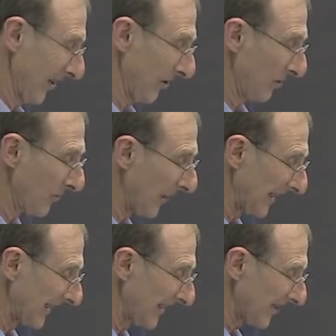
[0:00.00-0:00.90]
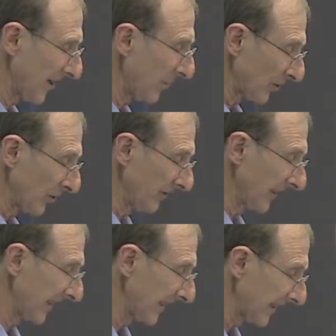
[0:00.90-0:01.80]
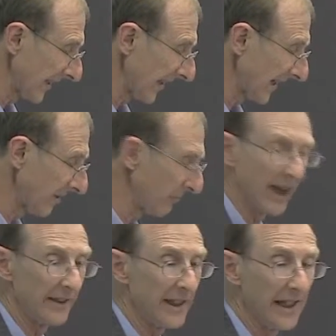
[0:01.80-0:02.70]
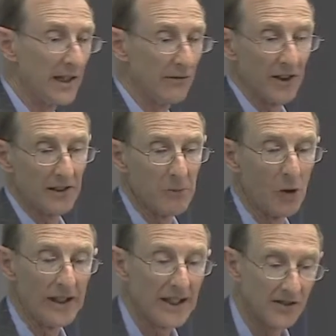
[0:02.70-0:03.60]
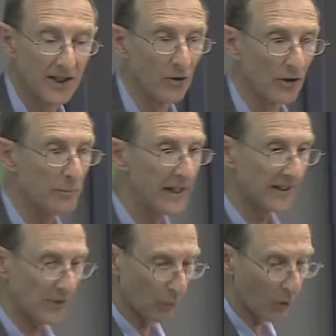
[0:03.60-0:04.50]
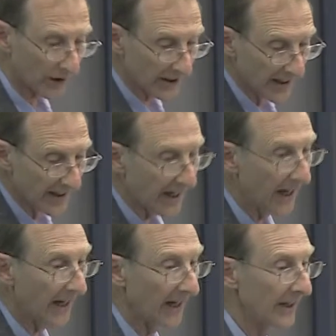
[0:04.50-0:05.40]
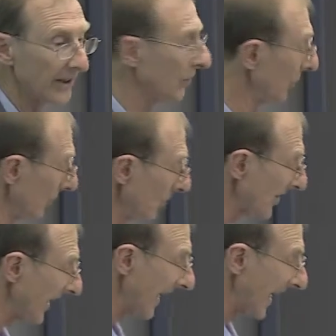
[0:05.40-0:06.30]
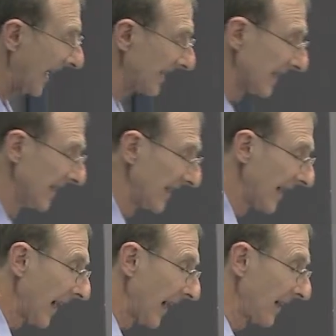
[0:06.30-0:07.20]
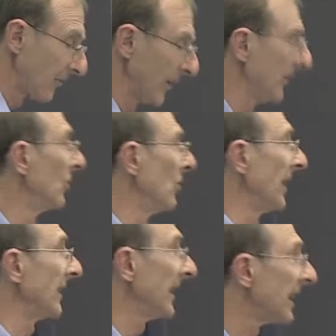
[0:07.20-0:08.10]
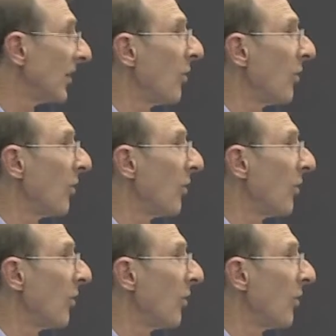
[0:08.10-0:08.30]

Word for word: So uh, let's see what you think uh, by the end of it. The point is, it all depends what uh, you're looking at, uh, whether you're looking at the